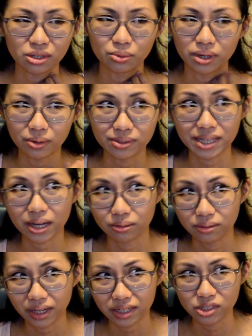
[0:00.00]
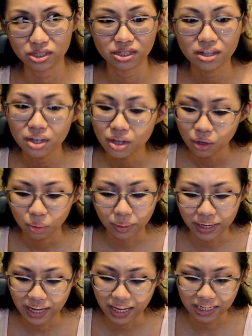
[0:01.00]
So when I was out, I just
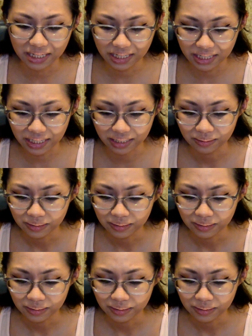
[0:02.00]
went ahead and did it.